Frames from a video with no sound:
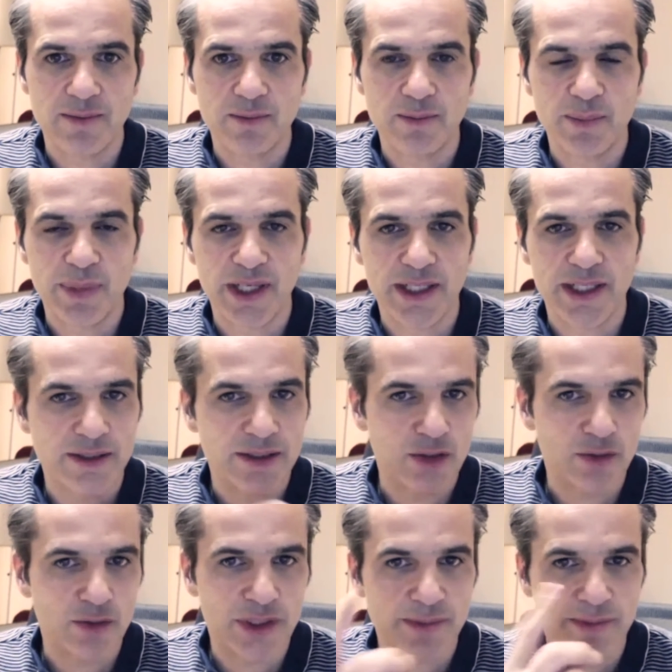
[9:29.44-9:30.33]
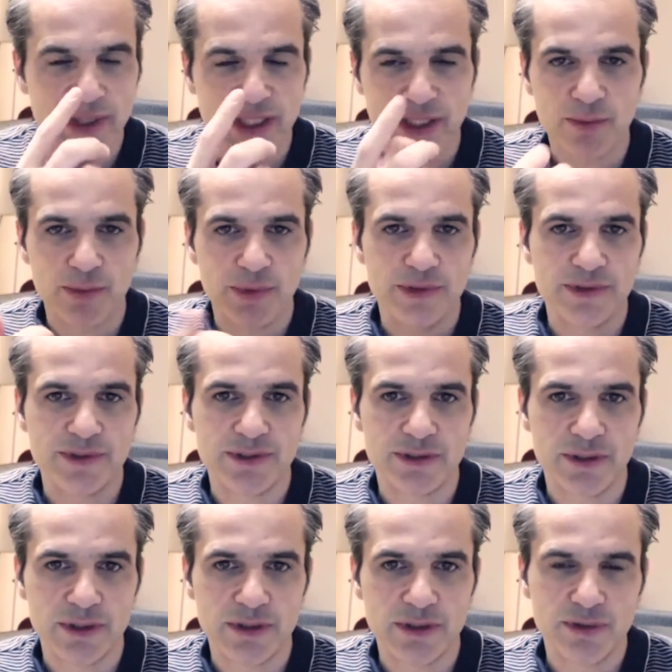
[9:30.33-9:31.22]
by going
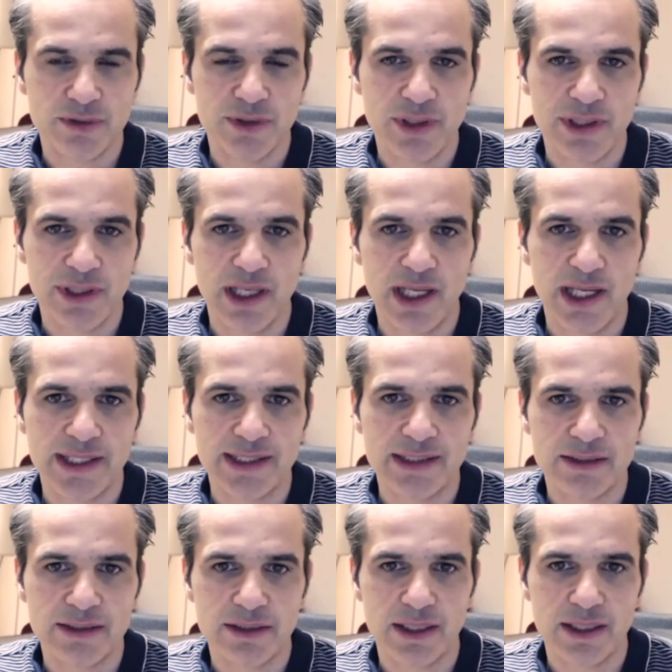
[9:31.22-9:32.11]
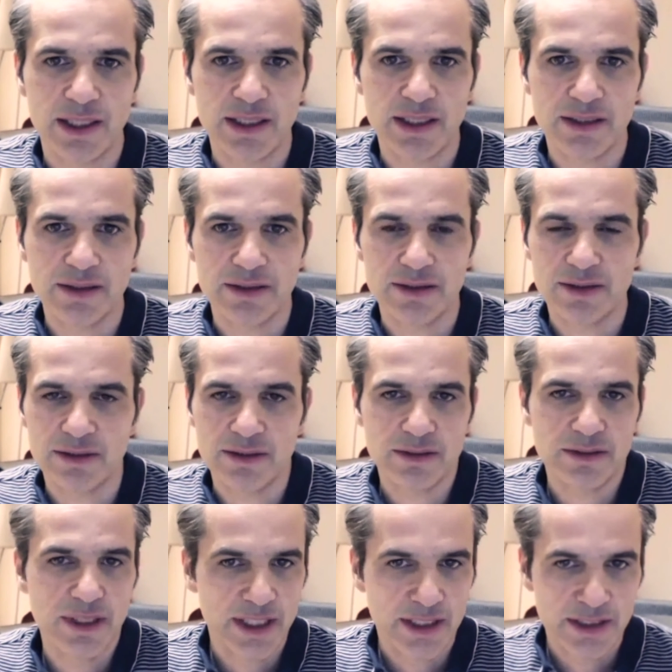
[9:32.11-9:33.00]
backwards to your client. And
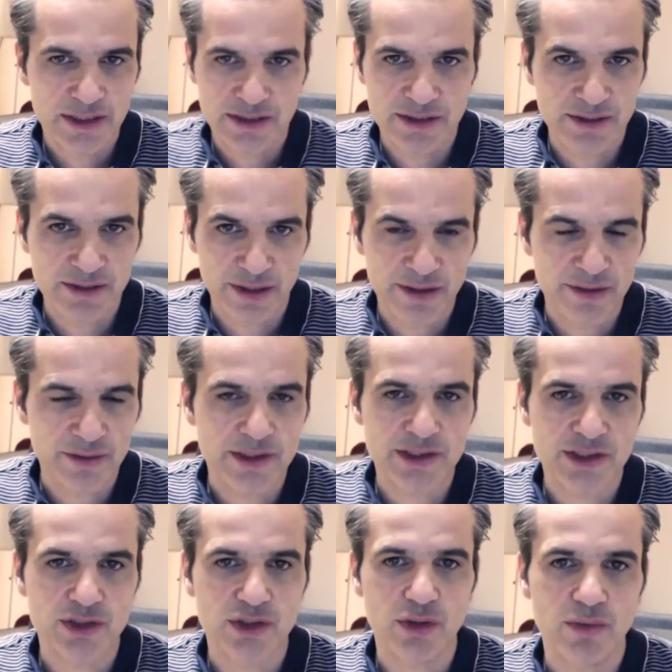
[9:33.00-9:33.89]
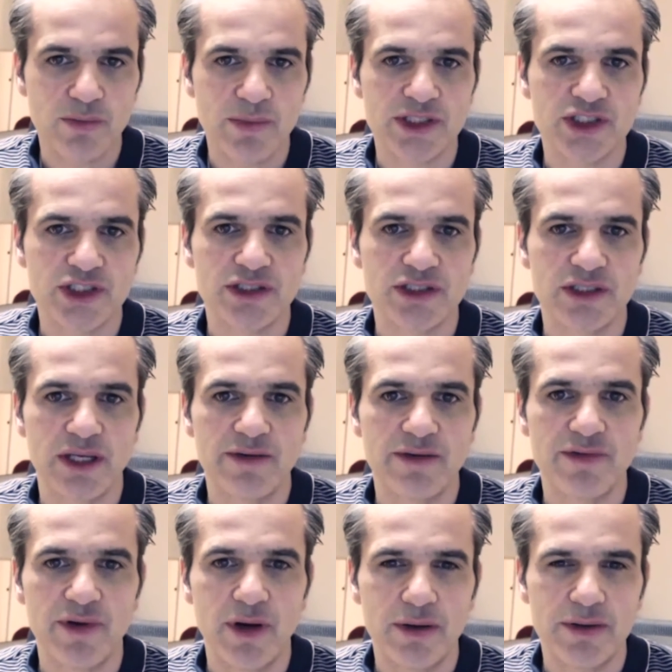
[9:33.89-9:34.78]
there is so much
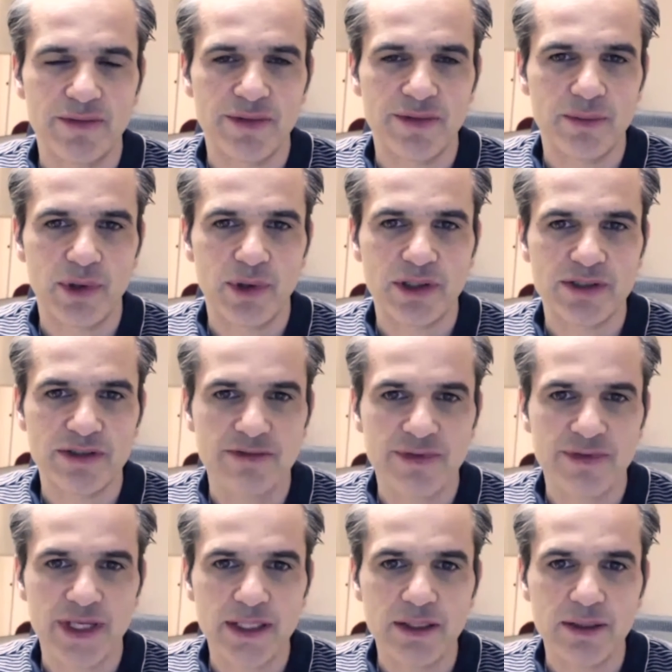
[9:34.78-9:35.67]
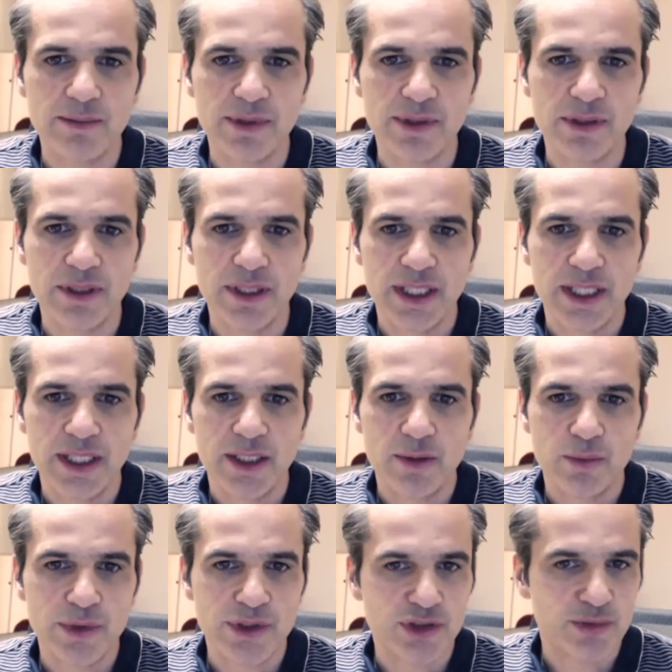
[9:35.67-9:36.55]
stuff out of the box available,
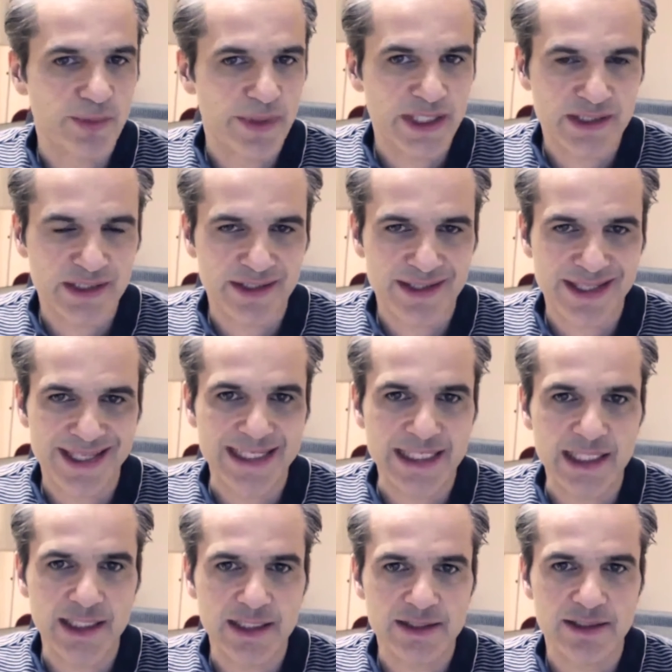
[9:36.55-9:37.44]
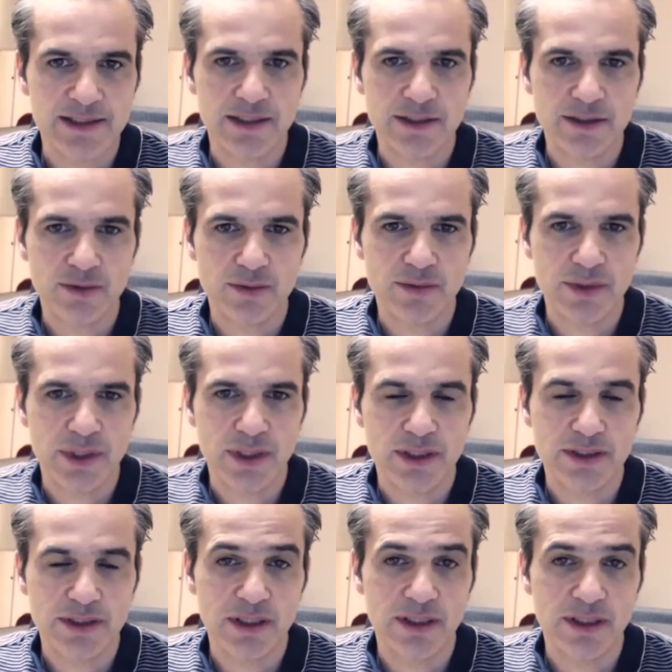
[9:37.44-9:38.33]
which makes it then easy to
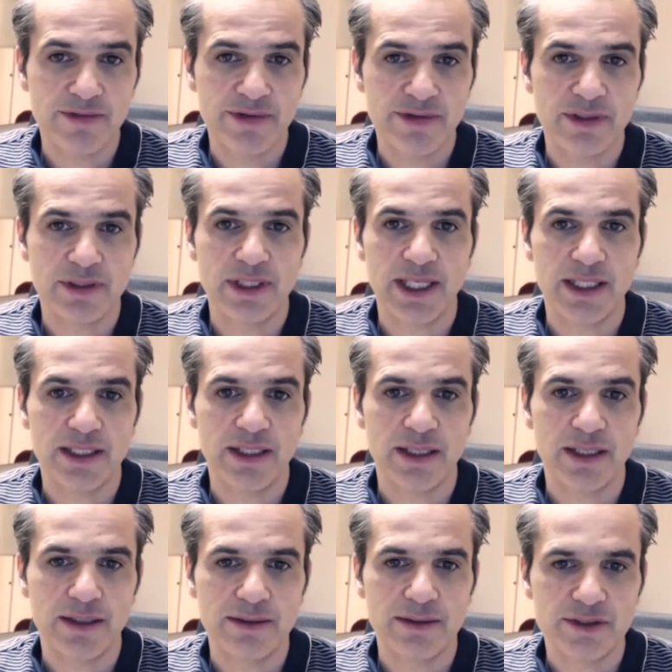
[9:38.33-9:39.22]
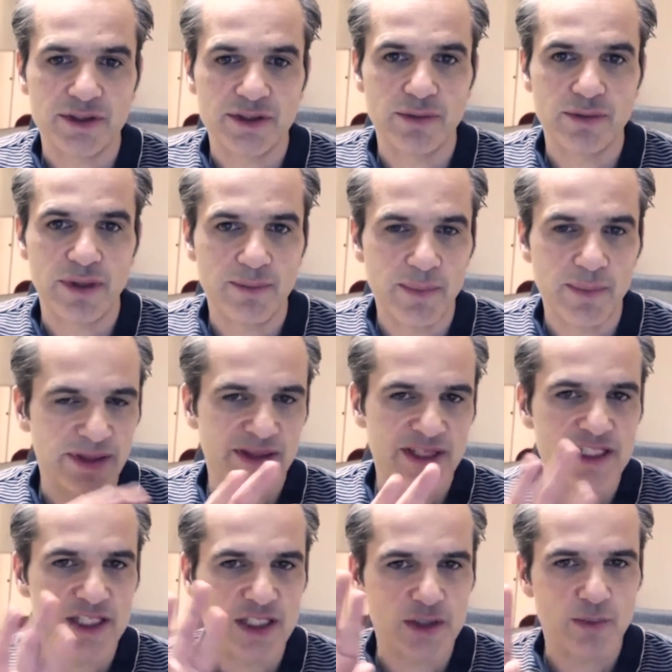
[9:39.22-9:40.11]
deliver the data. So, but
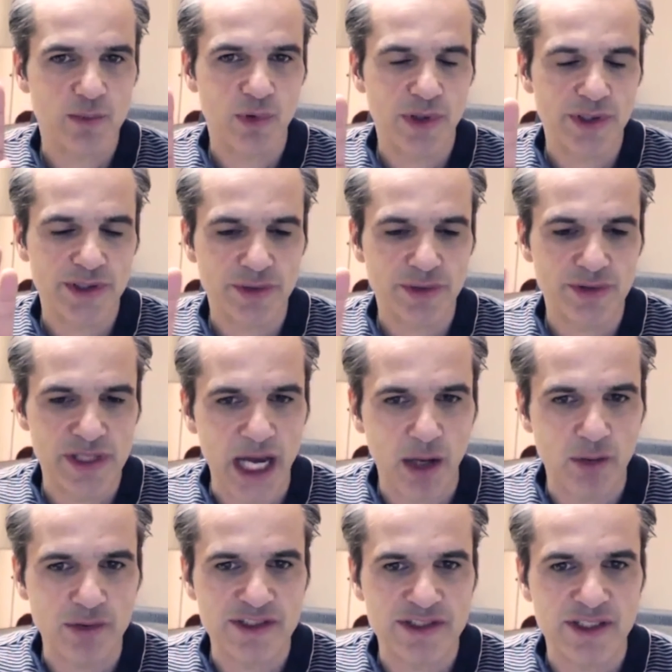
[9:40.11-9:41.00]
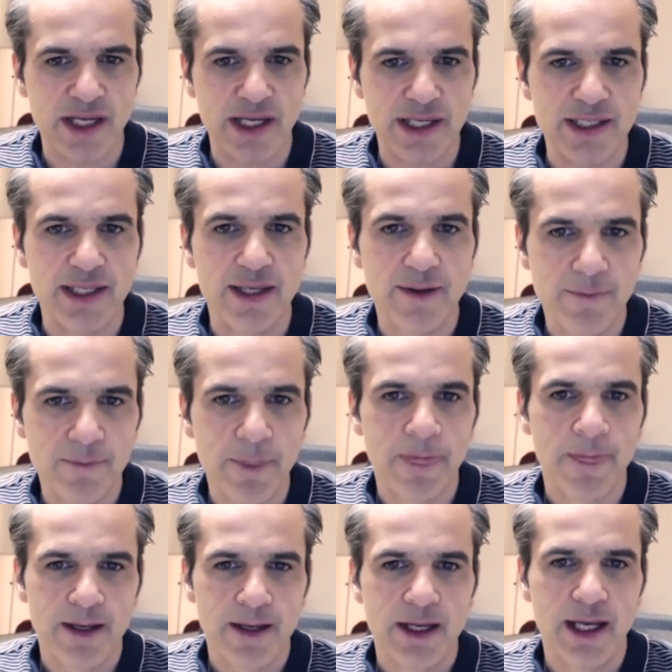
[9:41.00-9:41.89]
this is more to the outside
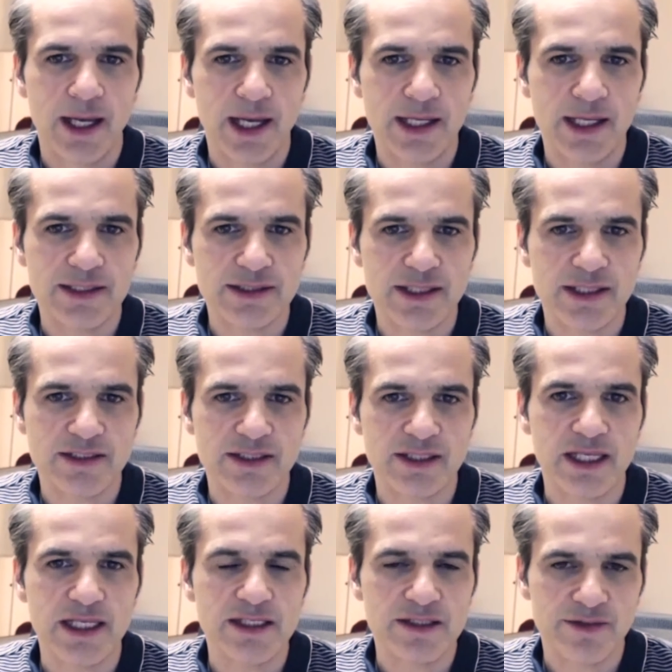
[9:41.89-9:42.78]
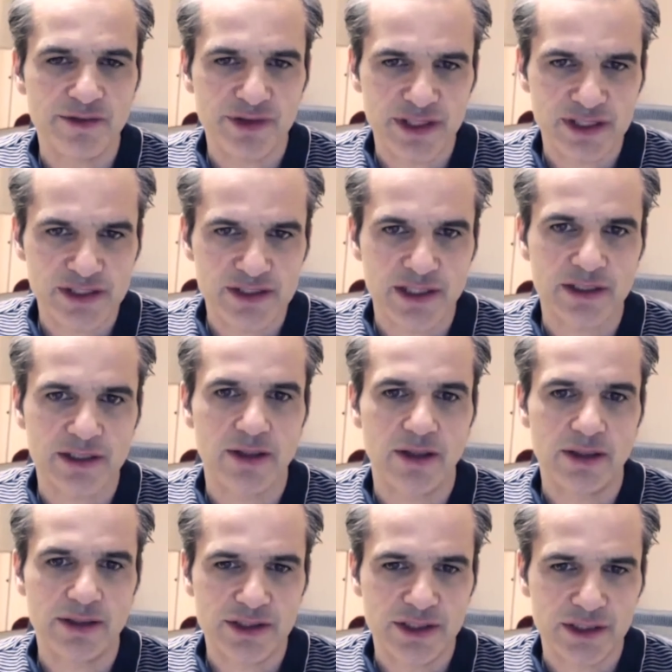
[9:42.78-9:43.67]
as an interface
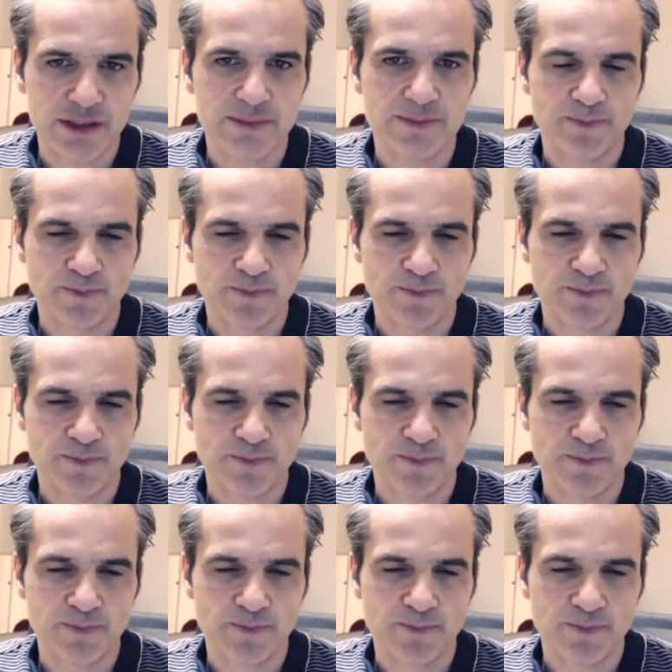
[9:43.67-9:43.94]
technology.